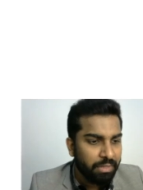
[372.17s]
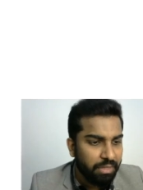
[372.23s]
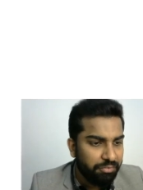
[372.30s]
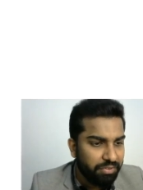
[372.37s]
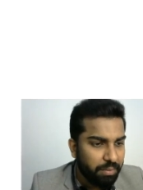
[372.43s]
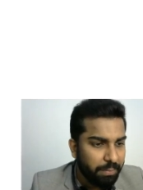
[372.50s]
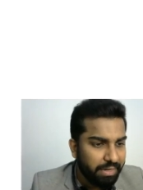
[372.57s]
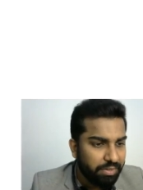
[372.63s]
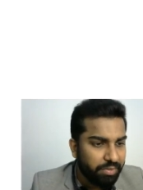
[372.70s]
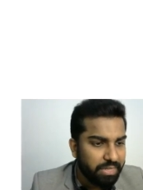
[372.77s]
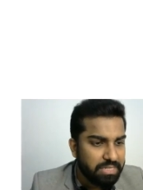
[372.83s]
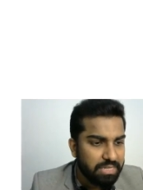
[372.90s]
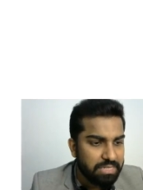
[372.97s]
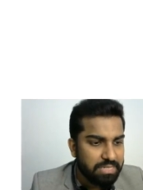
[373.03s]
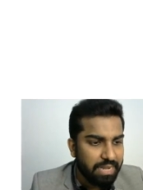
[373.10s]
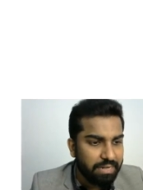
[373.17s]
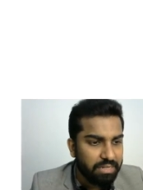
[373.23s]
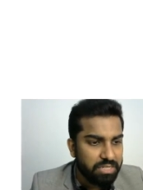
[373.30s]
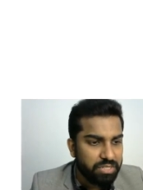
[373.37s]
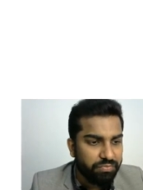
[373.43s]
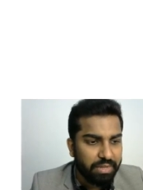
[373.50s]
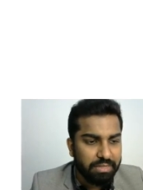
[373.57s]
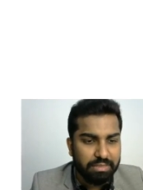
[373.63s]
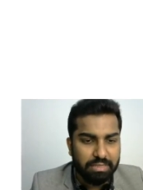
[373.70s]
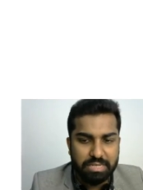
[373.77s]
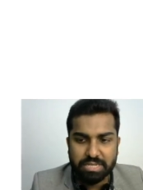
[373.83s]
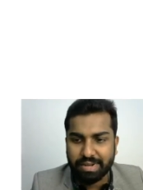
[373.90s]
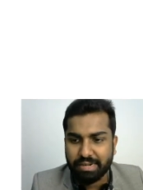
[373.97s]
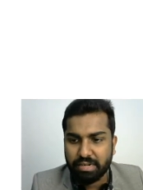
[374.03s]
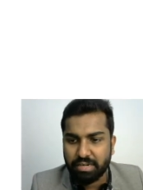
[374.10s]
If a matrix is satisfying this
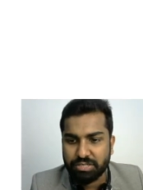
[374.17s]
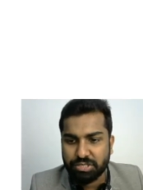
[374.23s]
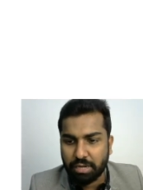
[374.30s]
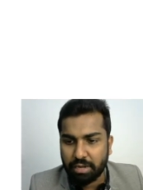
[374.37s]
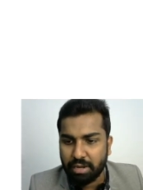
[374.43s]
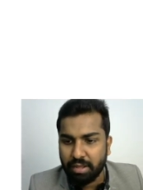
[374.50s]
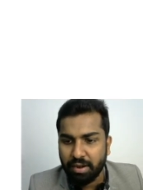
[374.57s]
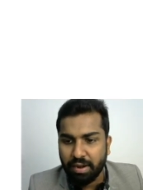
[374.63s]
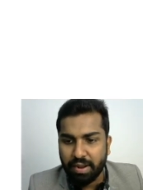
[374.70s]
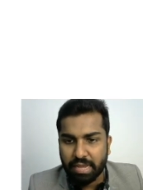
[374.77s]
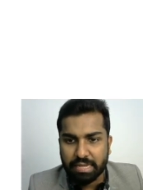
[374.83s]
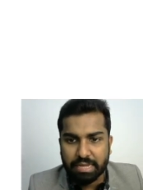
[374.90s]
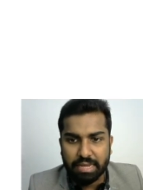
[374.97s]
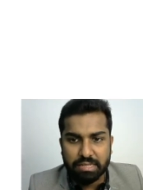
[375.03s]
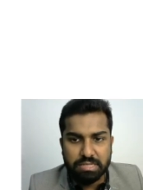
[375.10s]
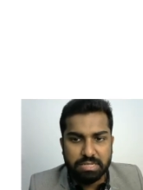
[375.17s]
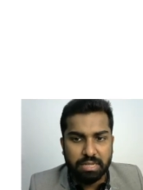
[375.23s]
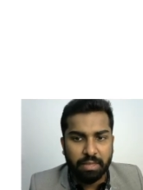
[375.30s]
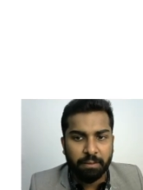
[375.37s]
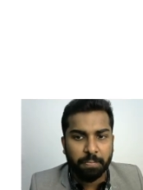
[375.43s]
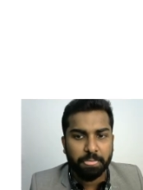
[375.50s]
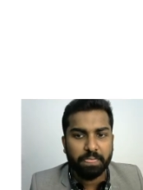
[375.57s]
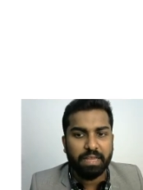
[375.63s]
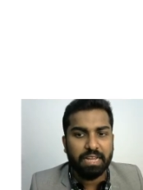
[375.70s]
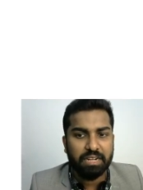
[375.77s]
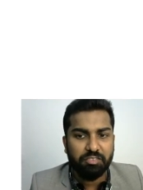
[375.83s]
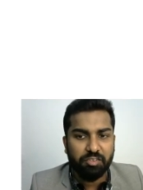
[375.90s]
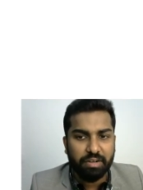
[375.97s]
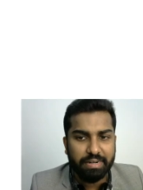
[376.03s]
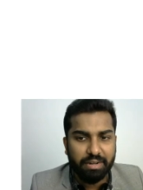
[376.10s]
condition, I can say that
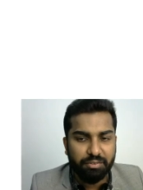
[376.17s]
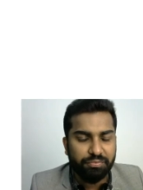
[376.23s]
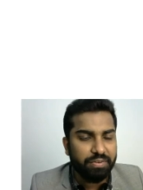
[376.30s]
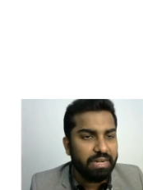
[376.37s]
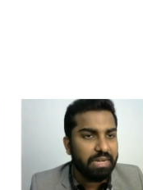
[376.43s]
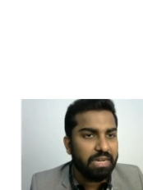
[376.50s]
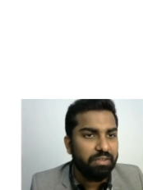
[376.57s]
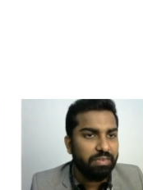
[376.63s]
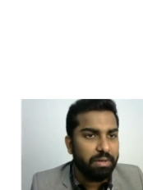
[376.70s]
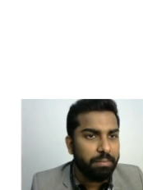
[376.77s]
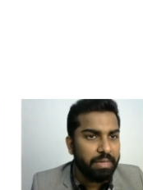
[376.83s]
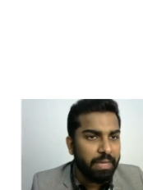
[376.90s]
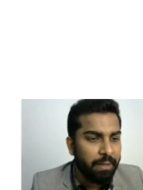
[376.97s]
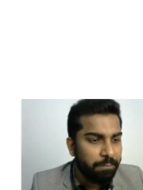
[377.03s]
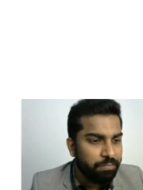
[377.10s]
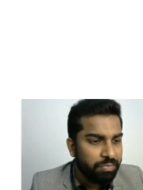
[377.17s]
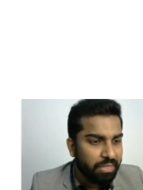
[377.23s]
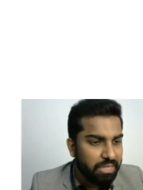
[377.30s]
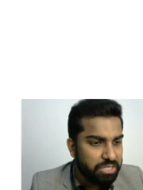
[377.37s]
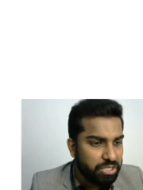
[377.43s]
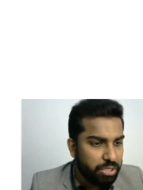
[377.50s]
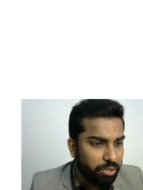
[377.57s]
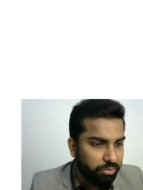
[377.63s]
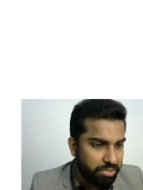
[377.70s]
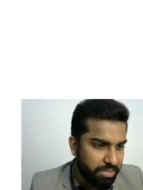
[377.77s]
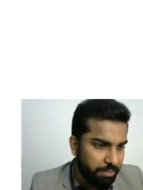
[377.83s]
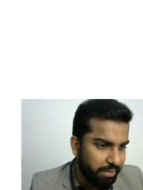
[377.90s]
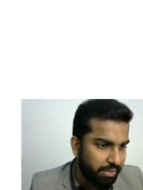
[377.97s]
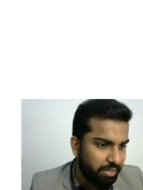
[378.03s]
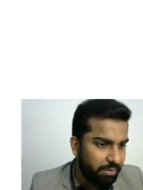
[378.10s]
definitely will be a skew
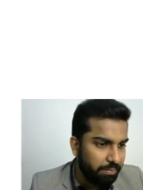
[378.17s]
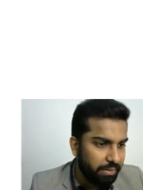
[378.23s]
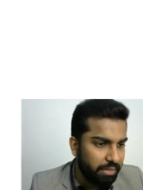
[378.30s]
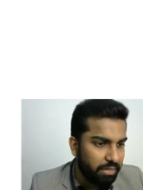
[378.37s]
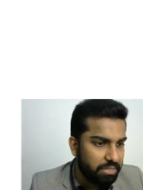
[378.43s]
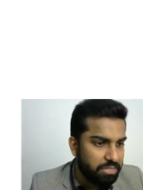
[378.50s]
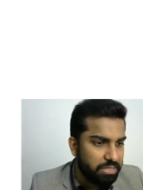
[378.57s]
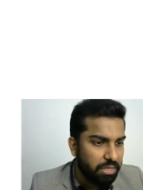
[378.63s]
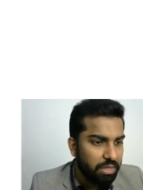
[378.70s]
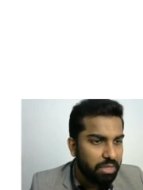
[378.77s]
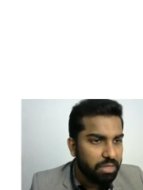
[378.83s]
symmetric matrix.